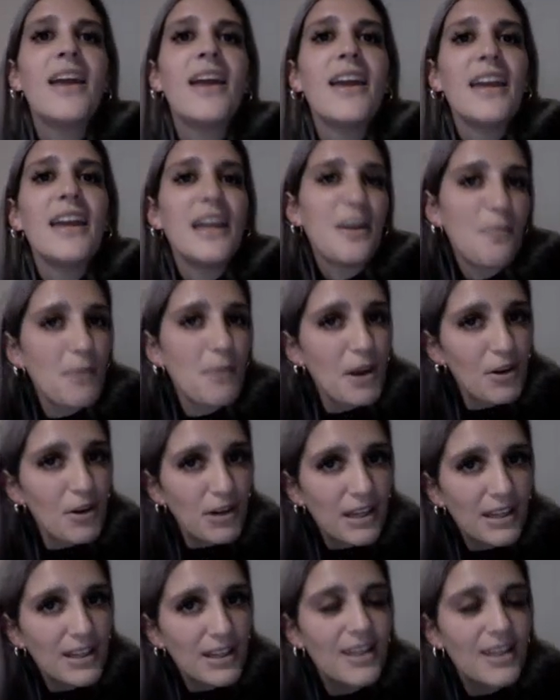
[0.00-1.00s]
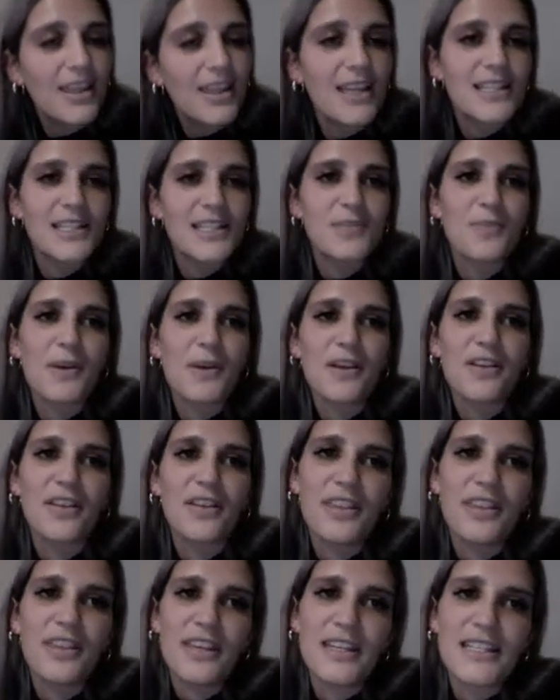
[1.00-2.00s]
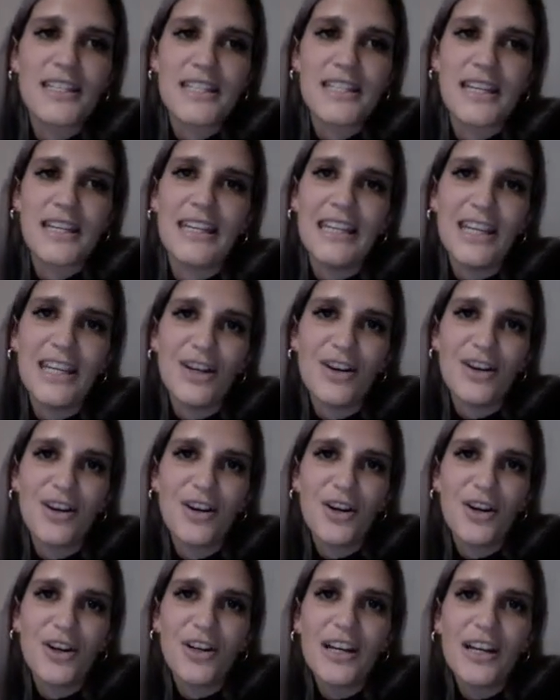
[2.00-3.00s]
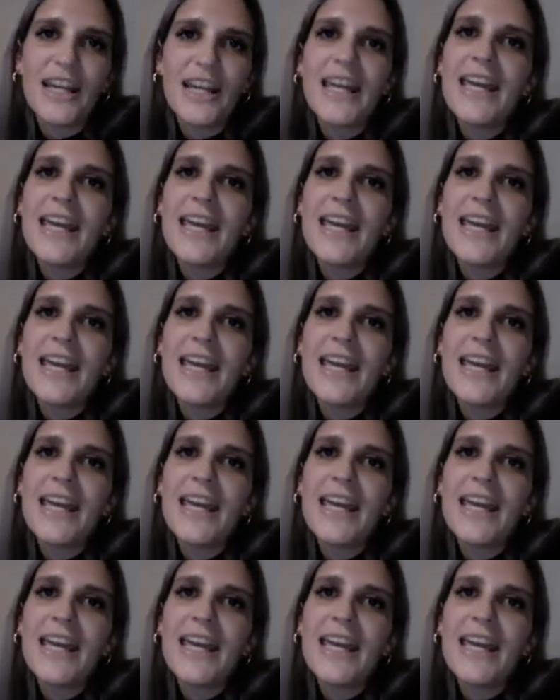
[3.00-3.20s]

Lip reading: In America, they spell theatre E-R